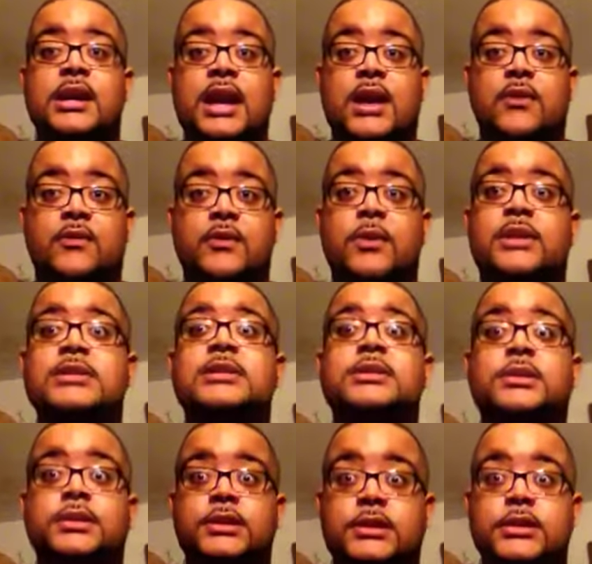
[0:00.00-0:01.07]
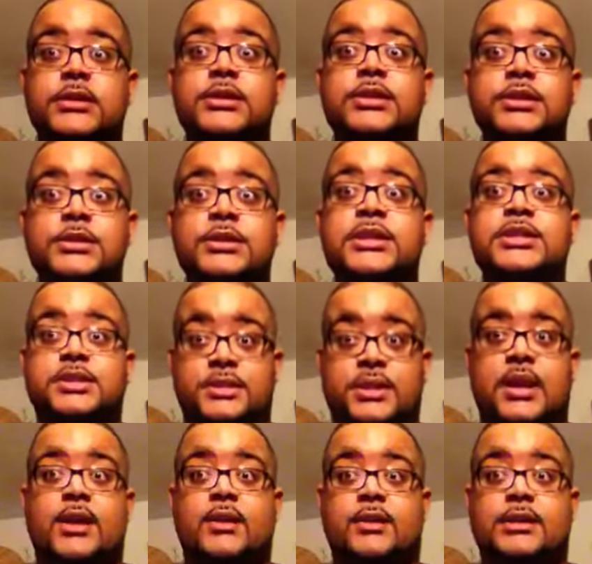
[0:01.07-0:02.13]
Kheyra, if you watching this, girl, you did your
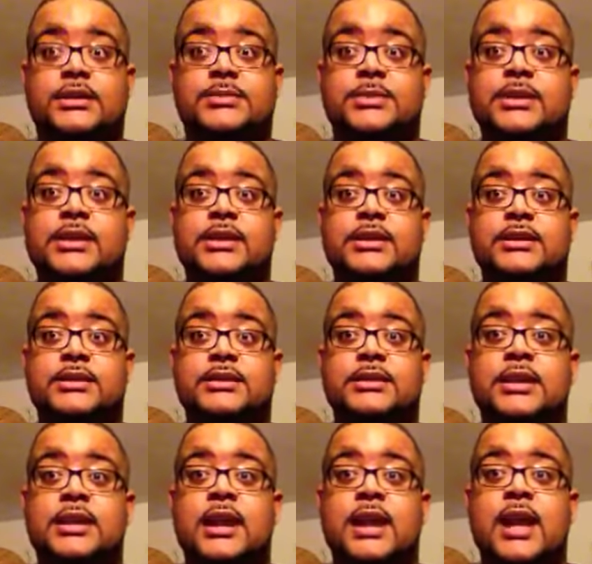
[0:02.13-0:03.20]
thing on this because